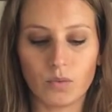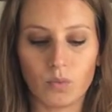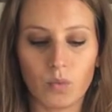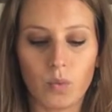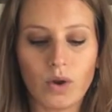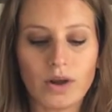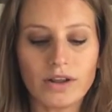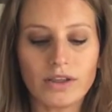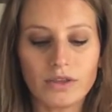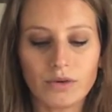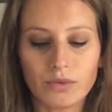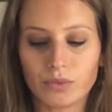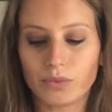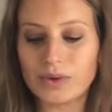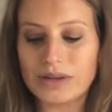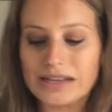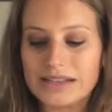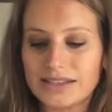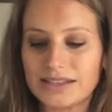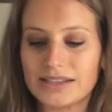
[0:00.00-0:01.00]
one of the
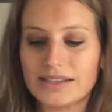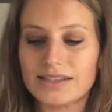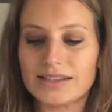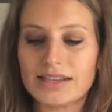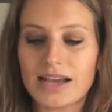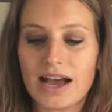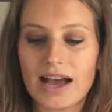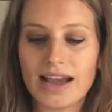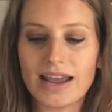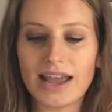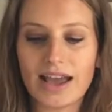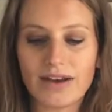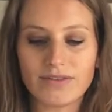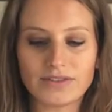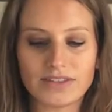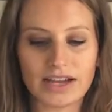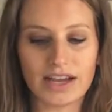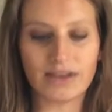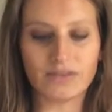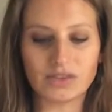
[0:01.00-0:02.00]
reasons I have
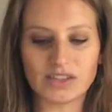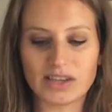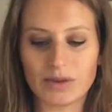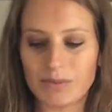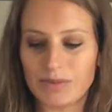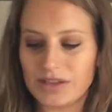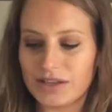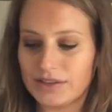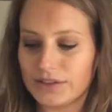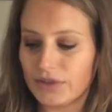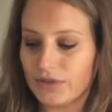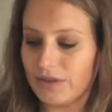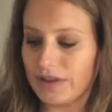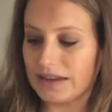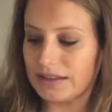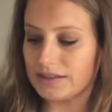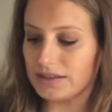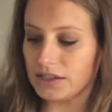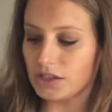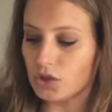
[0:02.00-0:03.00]
to have some of these
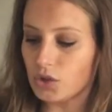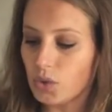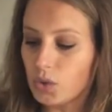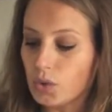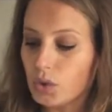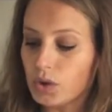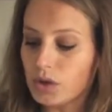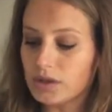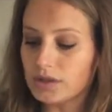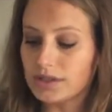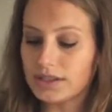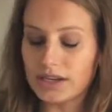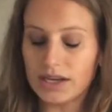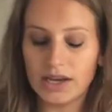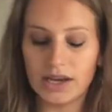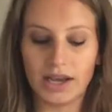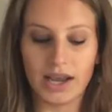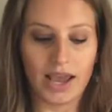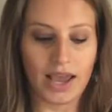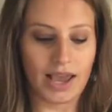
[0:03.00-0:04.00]
fancy tools
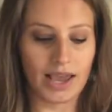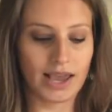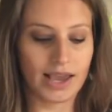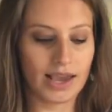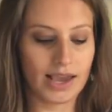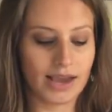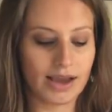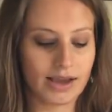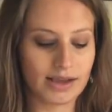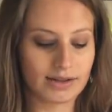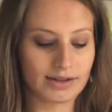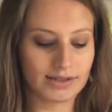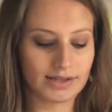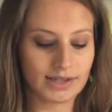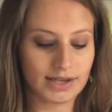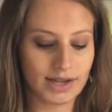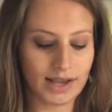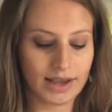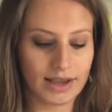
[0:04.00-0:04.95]
and